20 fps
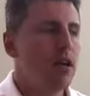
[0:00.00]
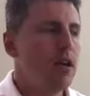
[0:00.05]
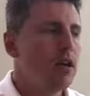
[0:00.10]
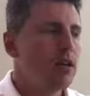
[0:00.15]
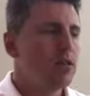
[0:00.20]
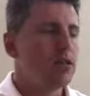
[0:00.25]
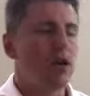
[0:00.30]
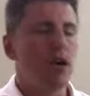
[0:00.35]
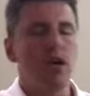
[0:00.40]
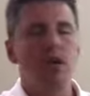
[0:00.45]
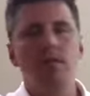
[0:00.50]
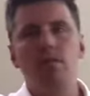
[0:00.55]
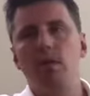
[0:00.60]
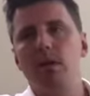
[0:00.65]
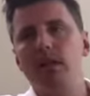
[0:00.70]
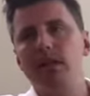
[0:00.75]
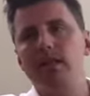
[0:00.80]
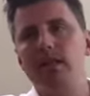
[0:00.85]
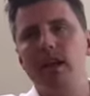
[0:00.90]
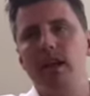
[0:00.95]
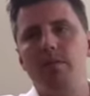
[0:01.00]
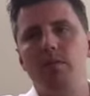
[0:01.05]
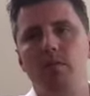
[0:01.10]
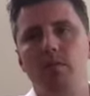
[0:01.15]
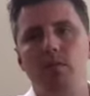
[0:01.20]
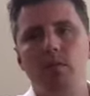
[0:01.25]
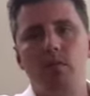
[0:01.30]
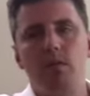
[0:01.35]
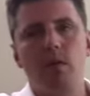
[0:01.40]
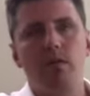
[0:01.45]
So one
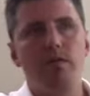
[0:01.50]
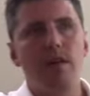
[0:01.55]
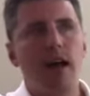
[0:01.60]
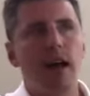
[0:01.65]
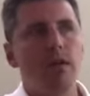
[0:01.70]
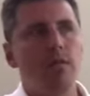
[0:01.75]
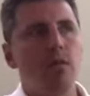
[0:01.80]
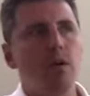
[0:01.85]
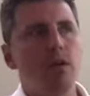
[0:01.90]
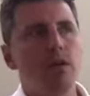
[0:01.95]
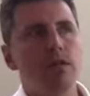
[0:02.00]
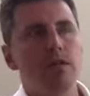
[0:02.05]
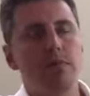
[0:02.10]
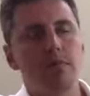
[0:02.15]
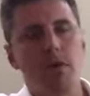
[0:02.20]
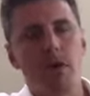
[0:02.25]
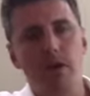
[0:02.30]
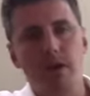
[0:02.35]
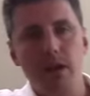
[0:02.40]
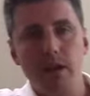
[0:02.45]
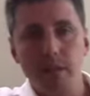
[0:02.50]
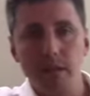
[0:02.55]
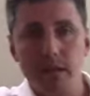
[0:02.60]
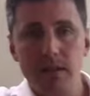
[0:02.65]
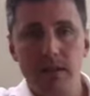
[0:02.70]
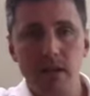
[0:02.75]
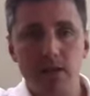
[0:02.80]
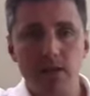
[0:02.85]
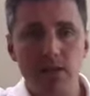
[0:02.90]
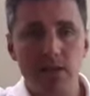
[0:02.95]
example of that was the prone hip
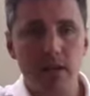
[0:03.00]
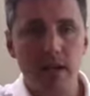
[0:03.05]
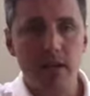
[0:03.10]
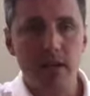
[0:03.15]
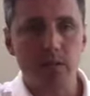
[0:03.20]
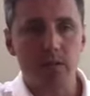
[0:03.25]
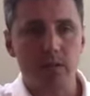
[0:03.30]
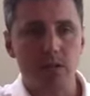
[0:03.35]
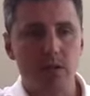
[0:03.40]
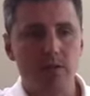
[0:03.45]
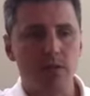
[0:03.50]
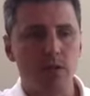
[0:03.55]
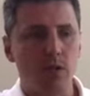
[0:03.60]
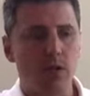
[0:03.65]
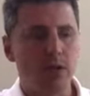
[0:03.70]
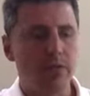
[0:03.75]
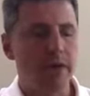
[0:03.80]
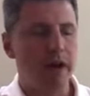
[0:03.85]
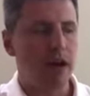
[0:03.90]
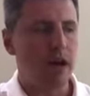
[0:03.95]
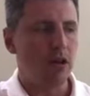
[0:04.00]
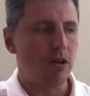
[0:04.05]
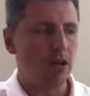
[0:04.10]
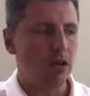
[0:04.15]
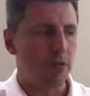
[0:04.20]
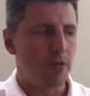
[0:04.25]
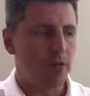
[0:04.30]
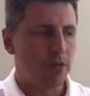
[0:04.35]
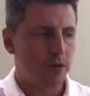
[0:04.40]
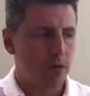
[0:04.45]
extension test, which I've talked about a
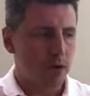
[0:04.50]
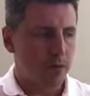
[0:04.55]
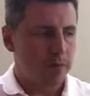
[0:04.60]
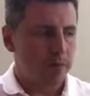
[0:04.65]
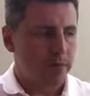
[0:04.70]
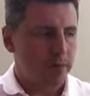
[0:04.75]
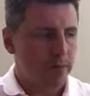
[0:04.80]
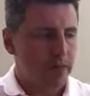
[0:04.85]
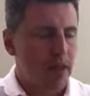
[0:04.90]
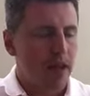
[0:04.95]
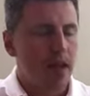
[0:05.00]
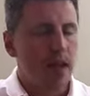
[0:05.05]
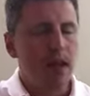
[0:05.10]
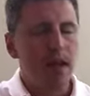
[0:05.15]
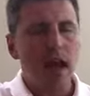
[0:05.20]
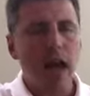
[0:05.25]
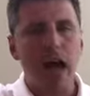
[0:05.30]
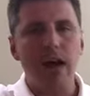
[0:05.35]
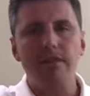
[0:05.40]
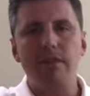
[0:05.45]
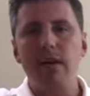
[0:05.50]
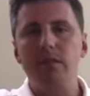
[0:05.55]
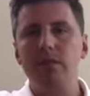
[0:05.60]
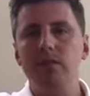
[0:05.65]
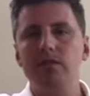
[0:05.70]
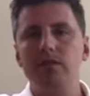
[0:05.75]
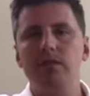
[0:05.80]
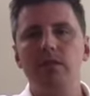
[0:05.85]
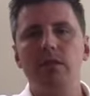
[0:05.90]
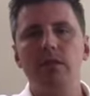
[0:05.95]
lot before. How that one
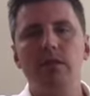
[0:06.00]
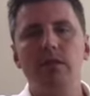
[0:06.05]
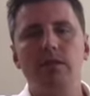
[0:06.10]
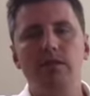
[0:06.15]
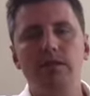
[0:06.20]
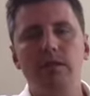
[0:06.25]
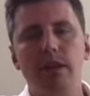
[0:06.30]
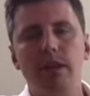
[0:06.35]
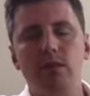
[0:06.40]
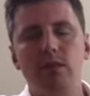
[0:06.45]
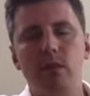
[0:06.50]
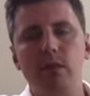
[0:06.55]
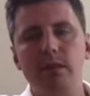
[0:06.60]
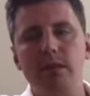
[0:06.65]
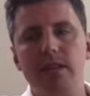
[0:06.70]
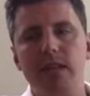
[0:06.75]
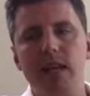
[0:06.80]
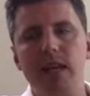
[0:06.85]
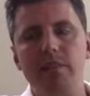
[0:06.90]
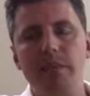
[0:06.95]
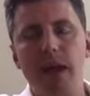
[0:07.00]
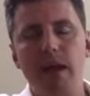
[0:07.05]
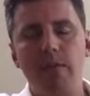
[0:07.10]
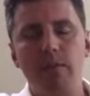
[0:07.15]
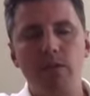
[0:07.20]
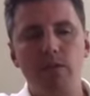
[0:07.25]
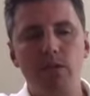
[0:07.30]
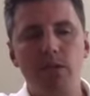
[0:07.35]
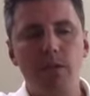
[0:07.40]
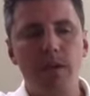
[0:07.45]
will really reflect what we see
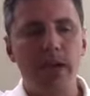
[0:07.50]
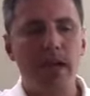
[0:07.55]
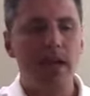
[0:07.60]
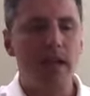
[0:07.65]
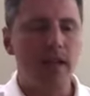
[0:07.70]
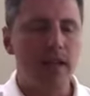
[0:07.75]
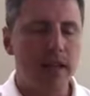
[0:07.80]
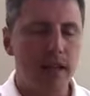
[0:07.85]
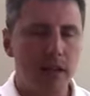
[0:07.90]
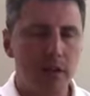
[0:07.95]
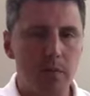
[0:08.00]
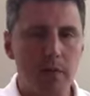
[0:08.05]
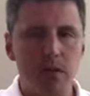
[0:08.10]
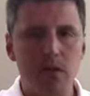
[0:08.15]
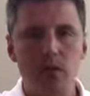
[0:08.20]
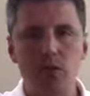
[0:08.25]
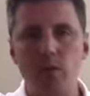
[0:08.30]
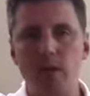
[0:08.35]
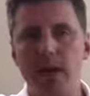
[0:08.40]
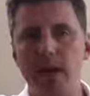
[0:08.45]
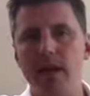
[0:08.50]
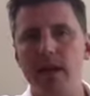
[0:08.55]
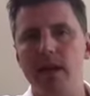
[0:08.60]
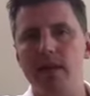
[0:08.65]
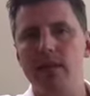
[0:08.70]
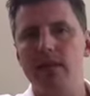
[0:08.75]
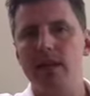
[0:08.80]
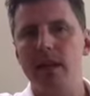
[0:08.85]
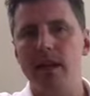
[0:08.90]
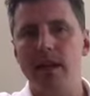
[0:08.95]
people doing in kettlebell
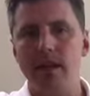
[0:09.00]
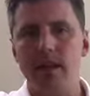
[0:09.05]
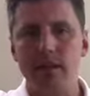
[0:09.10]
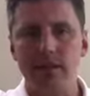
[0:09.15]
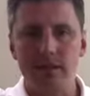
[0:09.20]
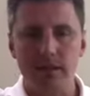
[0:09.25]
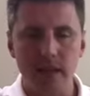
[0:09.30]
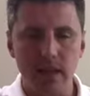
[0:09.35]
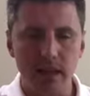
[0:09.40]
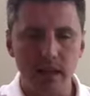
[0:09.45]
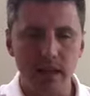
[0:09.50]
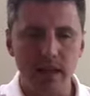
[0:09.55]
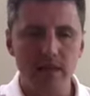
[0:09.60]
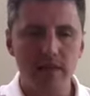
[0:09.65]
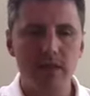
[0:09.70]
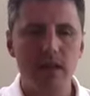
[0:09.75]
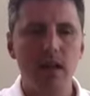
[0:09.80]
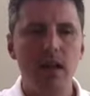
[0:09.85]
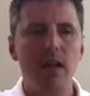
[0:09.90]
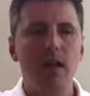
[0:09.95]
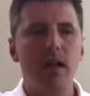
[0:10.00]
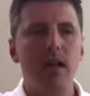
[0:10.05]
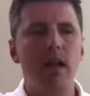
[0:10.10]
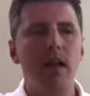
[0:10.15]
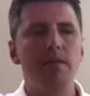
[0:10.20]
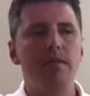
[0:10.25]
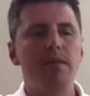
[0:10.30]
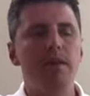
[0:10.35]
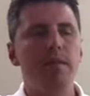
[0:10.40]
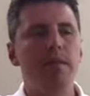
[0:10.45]
swings and deadlifts.
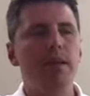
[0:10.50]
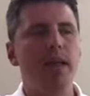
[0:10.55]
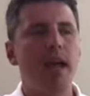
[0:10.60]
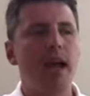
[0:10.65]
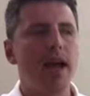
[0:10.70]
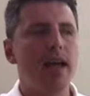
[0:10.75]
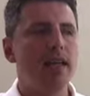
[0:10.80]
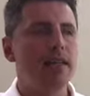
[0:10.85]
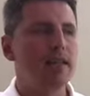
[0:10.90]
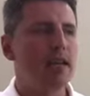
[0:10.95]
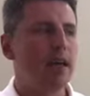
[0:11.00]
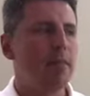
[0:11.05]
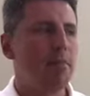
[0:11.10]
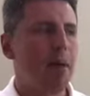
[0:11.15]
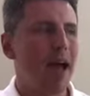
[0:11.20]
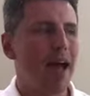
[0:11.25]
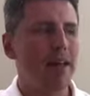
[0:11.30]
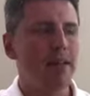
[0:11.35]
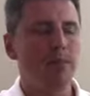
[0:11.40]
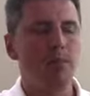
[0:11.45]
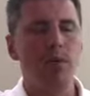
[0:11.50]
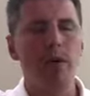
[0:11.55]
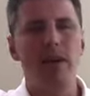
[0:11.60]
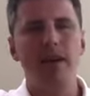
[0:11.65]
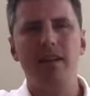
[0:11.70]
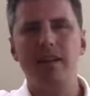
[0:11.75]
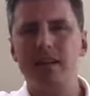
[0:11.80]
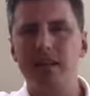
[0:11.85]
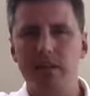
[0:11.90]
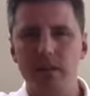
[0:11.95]
If someone has a pattern
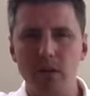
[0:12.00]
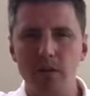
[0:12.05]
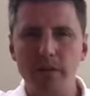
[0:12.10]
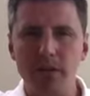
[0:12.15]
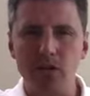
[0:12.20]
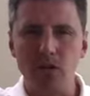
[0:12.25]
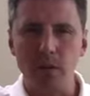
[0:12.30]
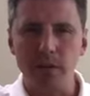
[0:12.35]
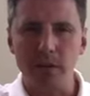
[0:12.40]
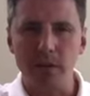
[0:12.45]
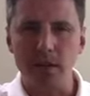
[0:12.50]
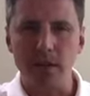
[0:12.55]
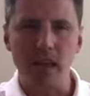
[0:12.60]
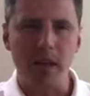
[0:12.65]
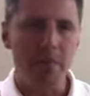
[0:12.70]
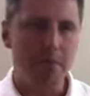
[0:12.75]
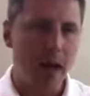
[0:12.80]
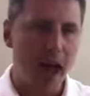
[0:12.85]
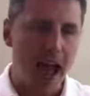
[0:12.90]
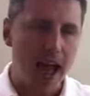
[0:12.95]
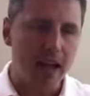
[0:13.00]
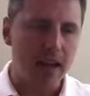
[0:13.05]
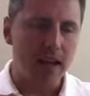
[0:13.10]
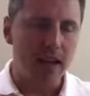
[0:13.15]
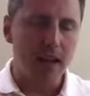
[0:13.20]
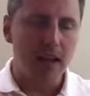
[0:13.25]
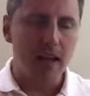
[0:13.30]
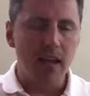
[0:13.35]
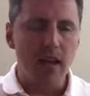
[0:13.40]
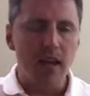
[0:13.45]
where they're a little bit dominant in their back,
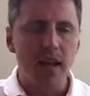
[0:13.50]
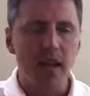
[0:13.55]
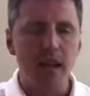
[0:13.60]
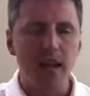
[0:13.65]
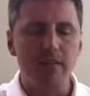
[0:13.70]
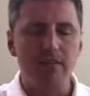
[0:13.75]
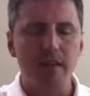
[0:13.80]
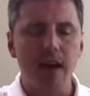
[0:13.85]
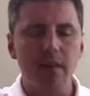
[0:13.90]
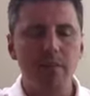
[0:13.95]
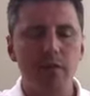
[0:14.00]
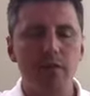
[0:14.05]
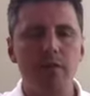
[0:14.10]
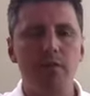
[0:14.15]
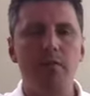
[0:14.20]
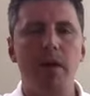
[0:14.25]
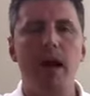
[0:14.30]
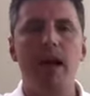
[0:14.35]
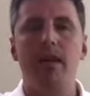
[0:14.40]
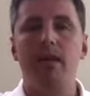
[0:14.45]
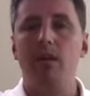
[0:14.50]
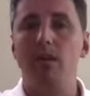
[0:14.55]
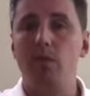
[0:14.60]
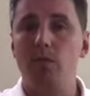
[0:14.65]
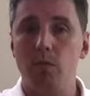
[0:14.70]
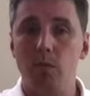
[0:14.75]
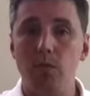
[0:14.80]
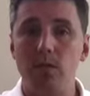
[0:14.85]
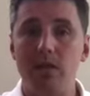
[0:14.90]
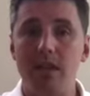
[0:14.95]
in that movement pattern,
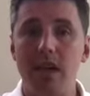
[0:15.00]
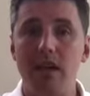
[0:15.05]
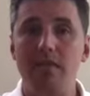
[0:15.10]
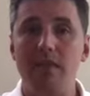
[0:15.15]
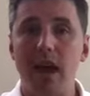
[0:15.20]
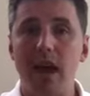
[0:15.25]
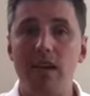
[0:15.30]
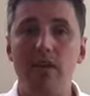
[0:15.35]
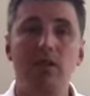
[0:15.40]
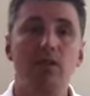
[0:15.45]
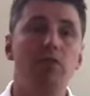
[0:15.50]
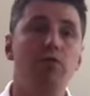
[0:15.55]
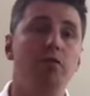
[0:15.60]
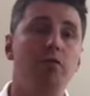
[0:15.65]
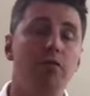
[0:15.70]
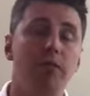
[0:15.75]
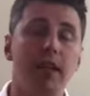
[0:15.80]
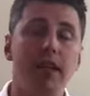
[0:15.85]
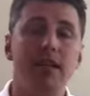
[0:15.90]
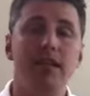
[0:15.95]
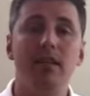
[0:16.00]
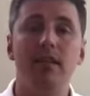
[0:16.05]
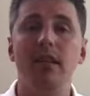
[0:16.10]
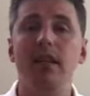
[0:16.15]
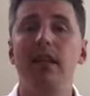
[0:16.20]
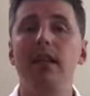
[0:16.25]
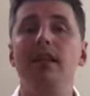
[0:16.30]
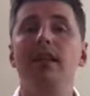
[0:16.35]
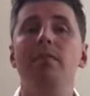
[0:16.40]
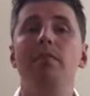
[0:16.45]
we'll see that reflected
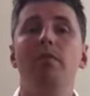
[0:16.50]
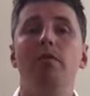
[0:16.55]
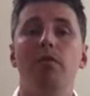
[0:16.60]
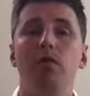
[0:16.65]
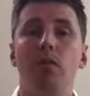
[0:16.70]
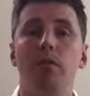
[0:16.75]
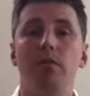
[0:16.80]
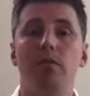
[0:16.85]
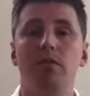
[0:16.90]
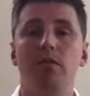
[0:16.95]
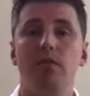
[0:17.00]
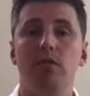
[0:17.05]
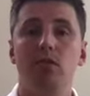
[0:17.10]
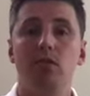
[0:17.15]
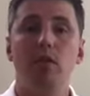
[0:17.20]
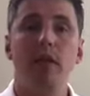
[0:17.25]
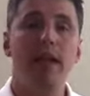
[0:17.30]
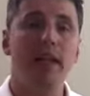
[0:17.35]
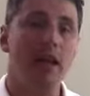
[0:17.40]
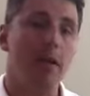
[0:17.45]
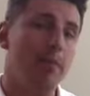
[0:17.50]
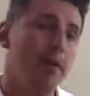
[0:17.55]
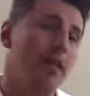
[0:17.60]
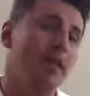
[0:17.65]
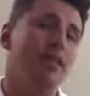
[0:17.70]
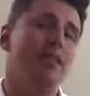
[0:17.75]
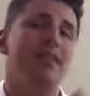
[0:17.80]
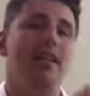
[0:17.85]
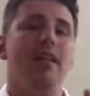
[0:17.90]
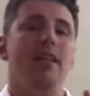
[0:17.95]
in the performance of the swing. They'll be
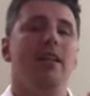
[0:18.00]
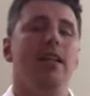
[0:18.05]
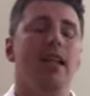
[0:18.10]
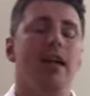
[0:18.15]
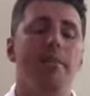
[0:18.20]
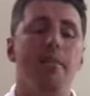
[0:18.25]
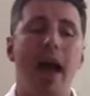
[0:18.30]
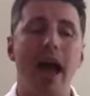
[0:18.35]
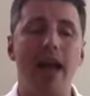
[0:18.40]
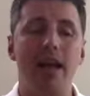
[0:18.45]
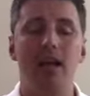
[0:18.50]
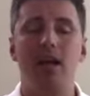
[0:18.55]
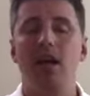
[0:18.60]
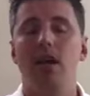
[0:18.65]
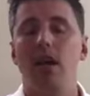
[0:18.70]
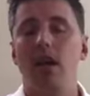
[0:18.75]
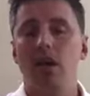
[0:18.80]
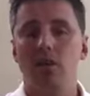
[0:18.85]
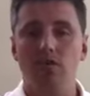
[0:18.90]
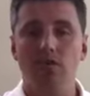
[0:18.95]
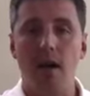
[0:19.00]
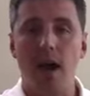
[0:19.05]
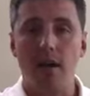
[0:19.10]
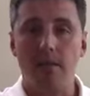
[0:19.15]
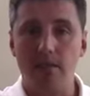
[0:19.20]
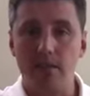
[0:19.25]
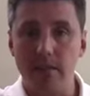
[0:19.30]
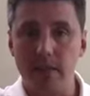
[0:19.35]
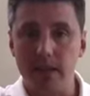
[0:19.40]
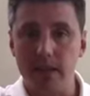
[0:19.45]
extending their back
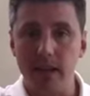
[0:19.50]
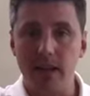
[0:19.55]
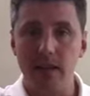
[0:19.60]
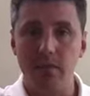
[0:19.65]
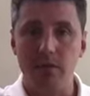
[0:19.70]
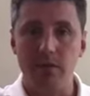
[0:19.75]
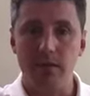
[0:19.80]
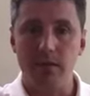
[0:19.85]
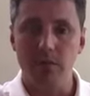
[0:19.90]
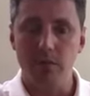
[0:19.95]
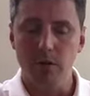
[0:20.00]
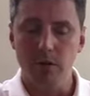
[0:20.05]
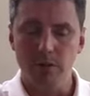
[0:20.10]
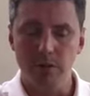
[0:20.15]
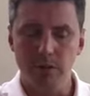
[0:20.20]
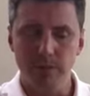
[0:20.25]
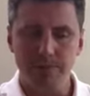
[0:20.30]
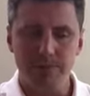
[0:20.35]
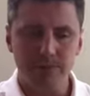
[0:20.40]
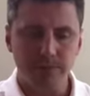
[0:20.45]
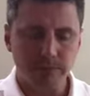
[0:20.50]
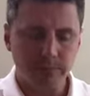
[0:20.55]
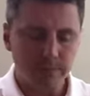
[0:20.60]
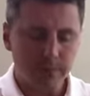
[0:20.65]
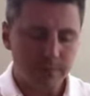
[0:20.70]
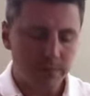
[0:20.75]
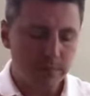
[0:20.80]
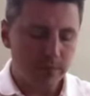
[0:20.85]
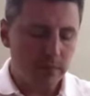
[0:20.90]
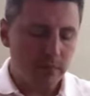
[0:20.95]
rather than their hips in the movement.
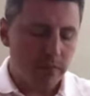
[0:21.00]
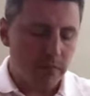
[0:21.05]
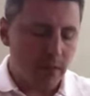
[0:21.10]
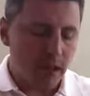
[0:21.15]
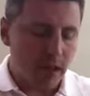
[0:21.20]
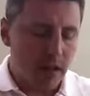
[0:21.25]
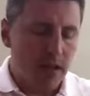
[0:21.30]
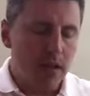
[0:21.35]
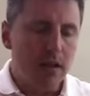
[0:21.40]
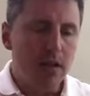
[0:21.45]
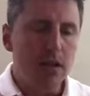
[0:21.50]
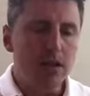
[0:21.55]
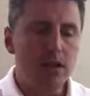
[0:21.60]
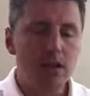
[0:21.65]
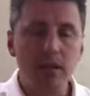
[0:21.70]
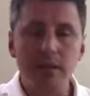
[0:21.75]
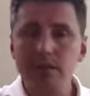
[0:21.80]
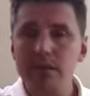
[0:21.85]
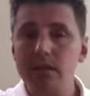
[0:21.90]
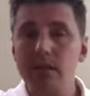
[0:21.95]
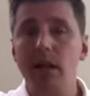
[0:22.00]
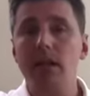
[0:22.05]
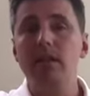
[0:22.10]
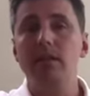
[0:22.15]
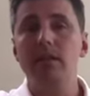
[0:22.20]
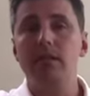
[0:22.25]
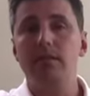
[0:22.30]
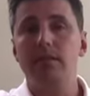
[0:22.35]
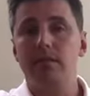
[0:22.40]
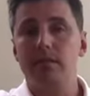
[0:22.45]
So there was a ton
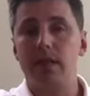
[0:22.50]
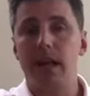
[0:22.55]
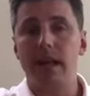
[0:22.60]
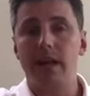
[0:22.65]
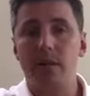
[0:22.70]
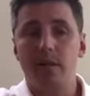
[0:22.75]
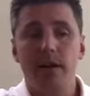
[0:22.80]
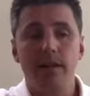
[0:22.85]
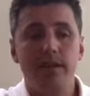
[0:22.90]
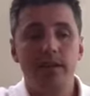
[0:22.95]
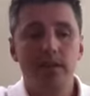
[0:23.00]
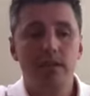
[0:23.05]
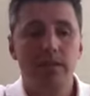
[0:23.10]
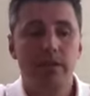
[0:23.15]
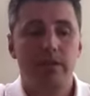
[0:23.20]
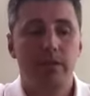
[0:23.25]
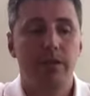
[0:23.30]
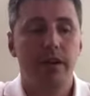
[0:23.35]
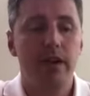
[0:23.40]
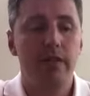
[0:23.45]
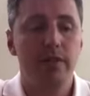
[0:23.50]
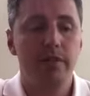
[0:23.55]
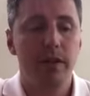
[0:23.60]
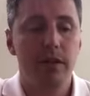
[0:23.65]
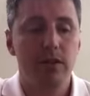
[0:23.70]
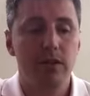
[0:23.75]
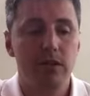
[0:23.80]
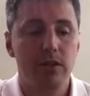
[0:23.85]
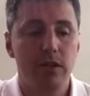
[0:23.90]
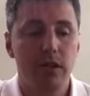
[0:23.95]
of takeaways. That's 3 of them
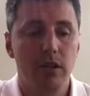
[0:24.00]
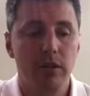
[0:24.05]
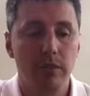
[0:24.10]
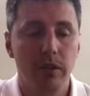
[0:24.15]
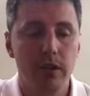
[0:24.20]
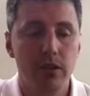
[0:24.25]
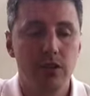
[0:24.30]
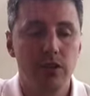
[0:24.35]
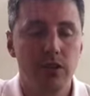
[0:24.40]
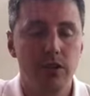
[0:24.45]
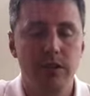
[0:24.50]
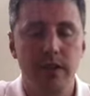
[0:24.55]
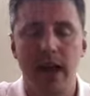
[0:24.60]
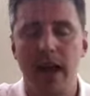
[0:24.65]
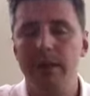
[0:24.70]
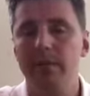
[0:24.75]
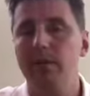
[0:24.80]
that just only one student had.